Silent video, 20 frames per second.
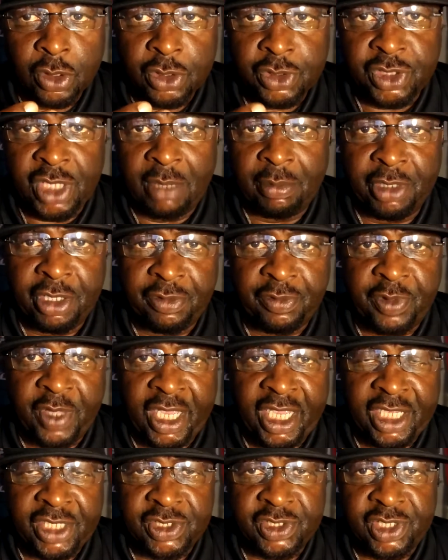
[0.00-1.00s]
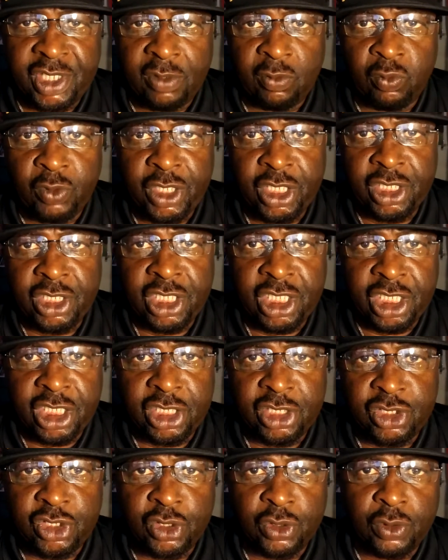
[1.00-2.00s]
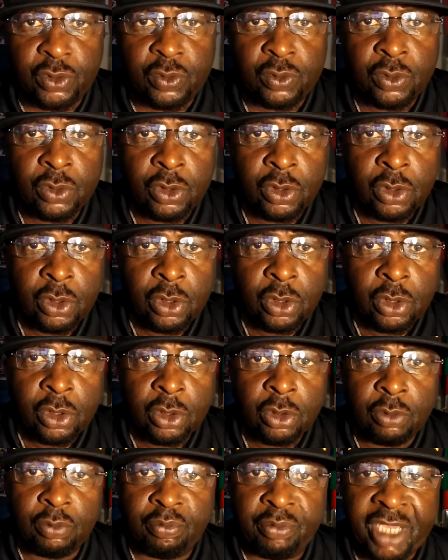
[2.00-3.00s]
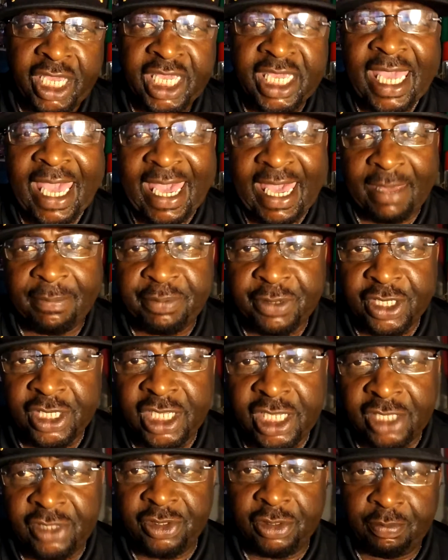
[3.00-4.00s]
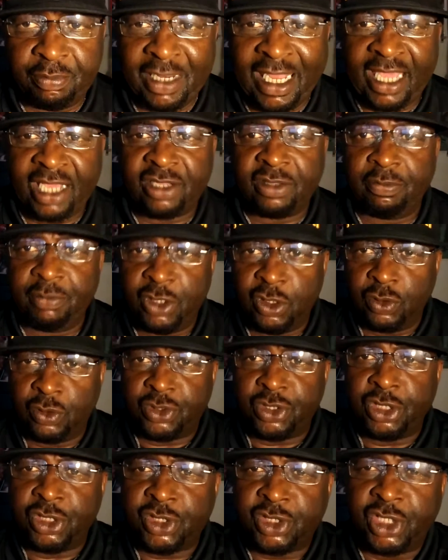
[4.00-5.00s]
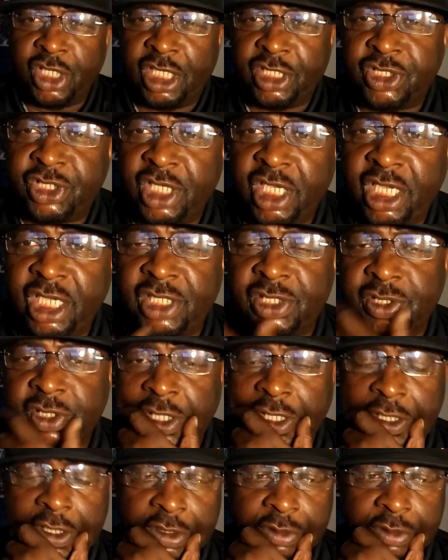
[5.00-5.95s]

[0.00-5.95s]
some of the things that we need to make happen in the black community, such as